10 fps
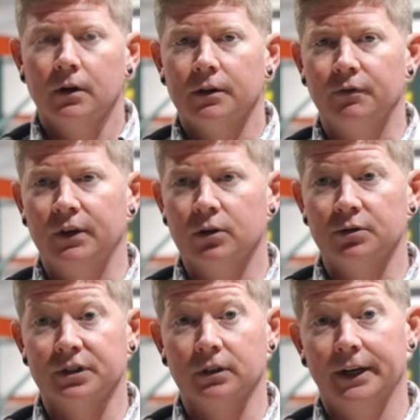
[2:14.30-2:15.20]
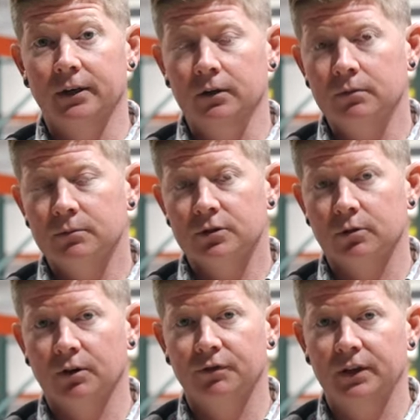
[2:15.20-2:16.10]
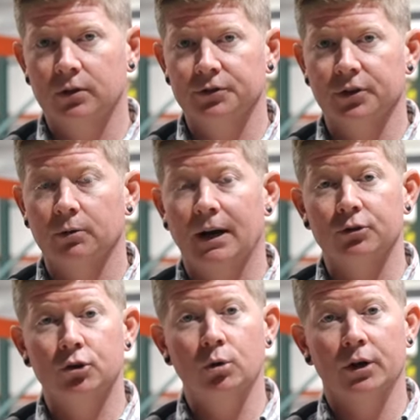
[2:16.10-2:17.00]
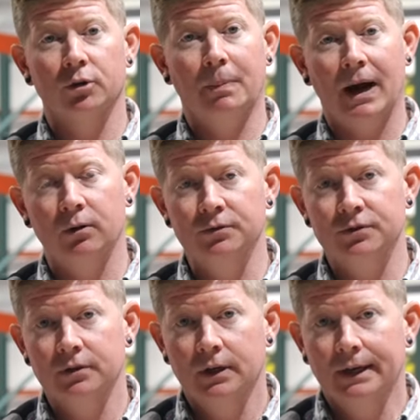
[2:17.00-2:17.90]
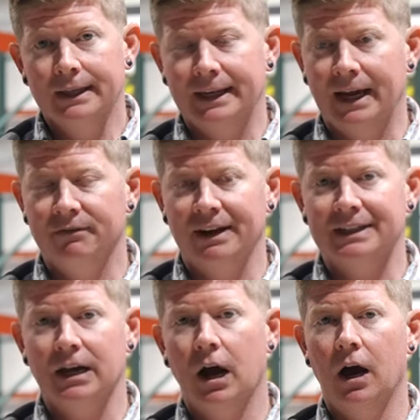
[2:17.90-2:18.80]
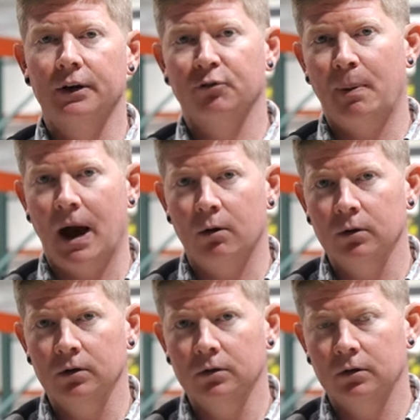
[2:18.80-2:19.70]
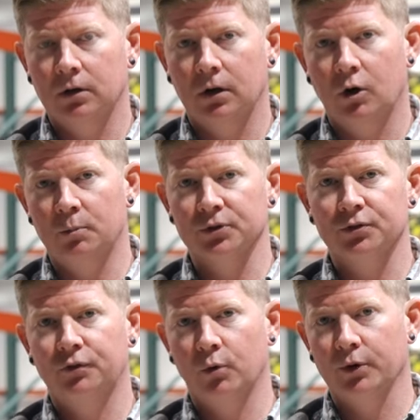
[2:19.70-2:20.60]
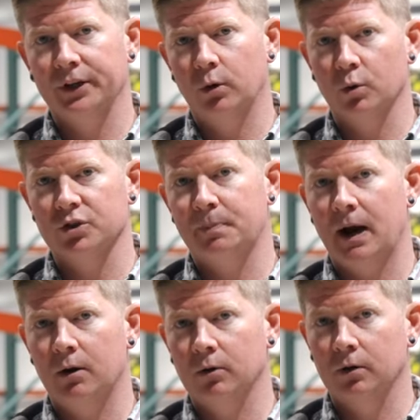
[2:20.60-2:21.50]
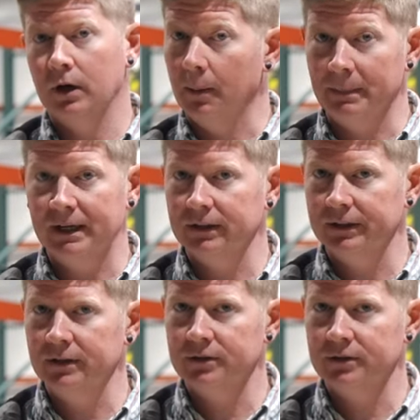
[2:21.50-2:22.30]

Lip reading: The vehicles are lighter, so our vehicles are around 200 pounds. They have a ton of power, almost 40 horsepower immediately,